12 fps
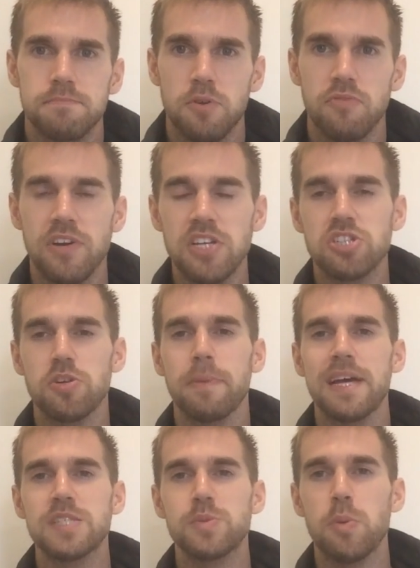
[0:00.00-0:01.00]
professional
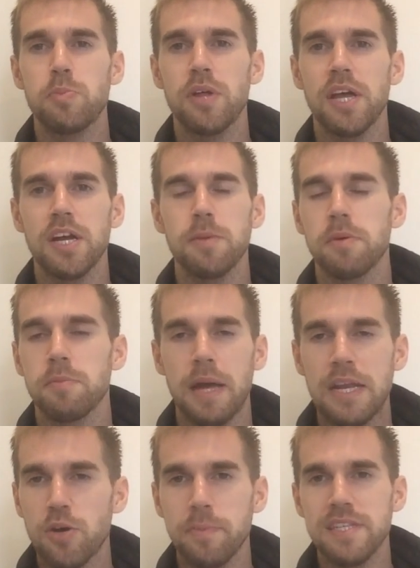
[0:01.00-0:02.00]
basketball player, but
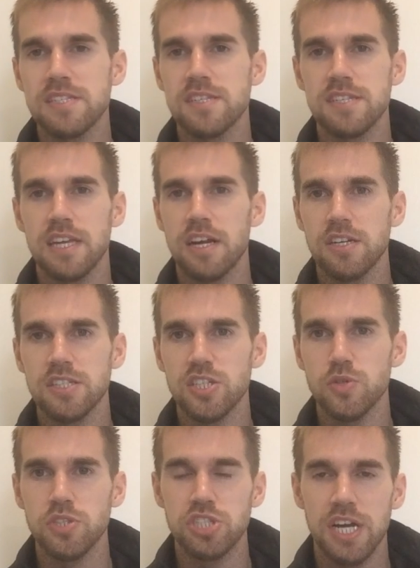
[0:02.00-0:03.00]
by no means does it
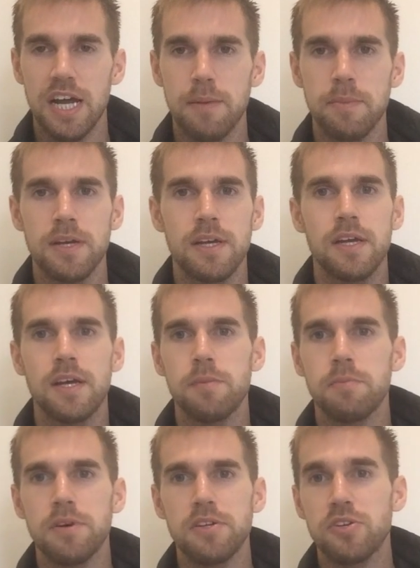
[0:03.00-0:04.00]
guarantee you a job.
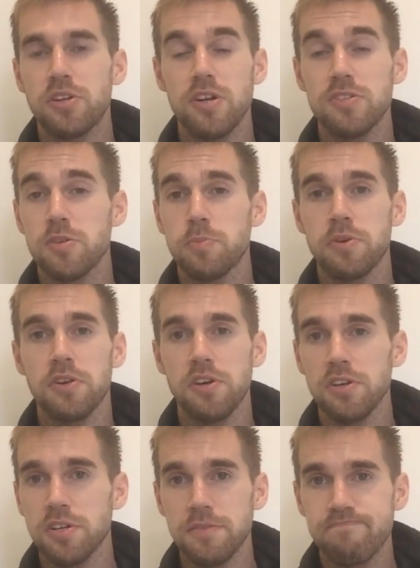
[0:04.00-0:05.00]
But you can also put
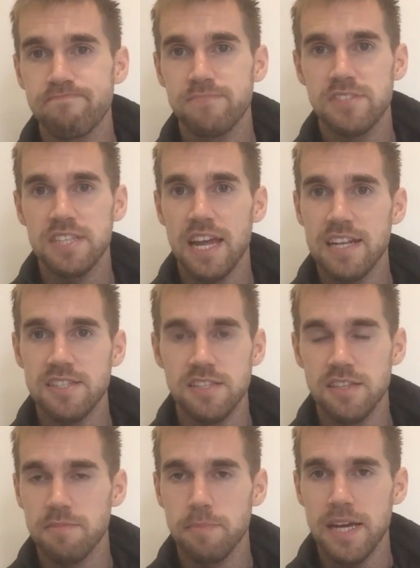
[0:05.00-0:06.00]
all your stats
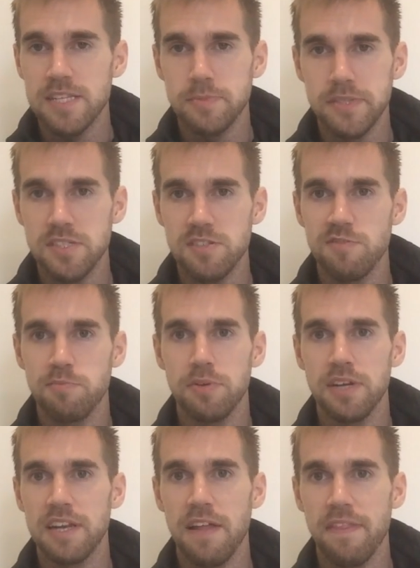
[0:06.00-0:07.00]
in the past places you've
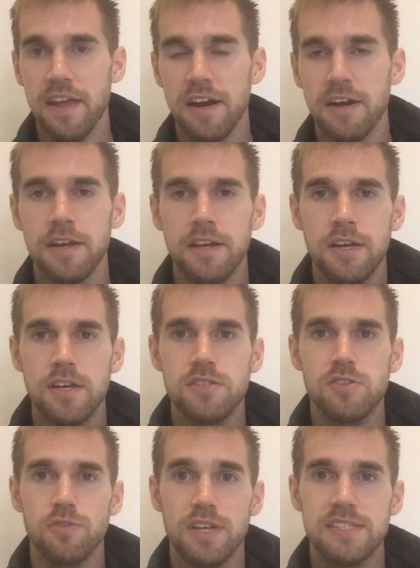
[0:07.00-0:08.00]
played on there,
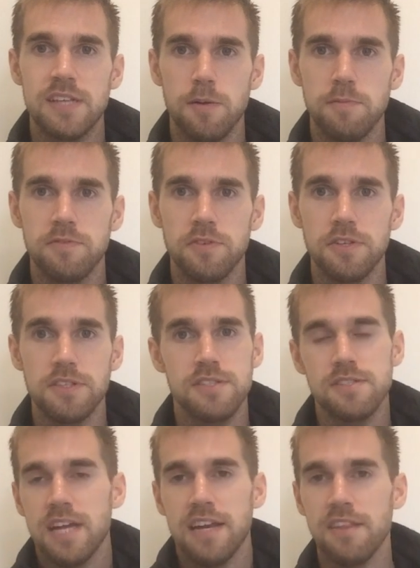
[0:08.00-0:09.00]
so that's helpful.
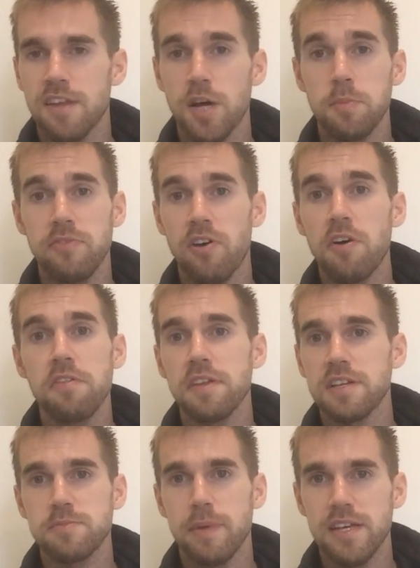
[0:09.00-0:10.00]
It's kind of the hub of all
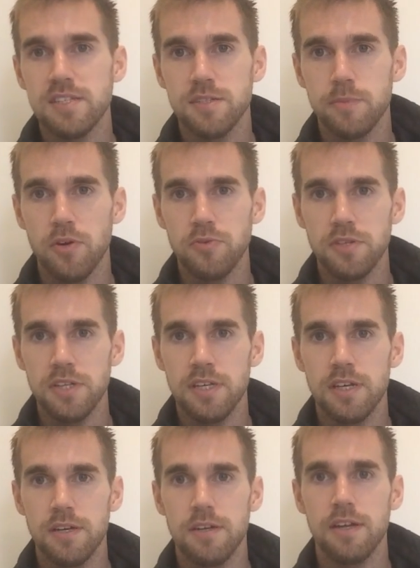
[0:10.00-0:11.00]
things basketball, really,
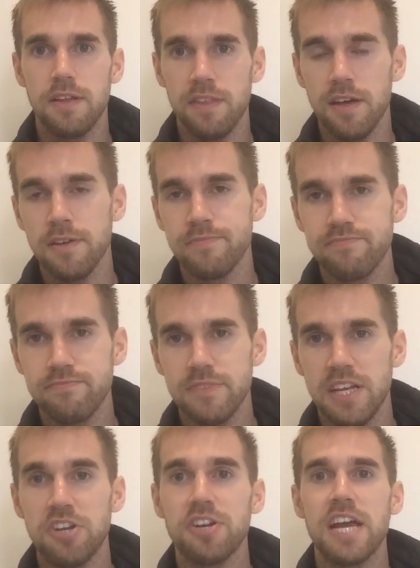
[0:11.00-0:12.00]
in the
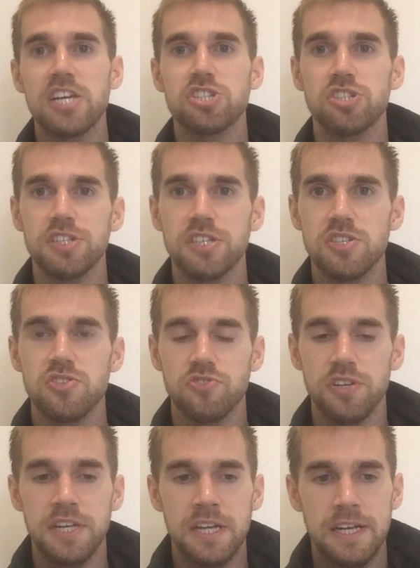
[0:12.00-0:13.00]
international
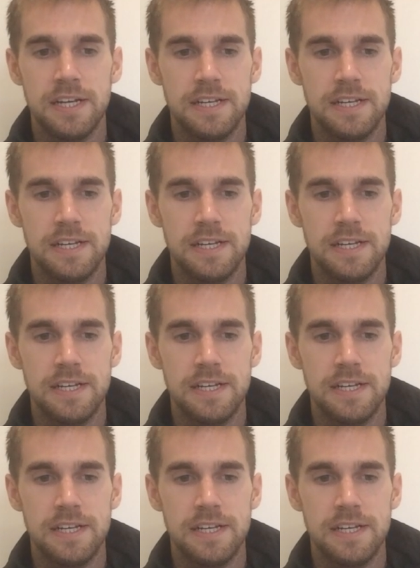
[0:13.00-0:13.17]
industry.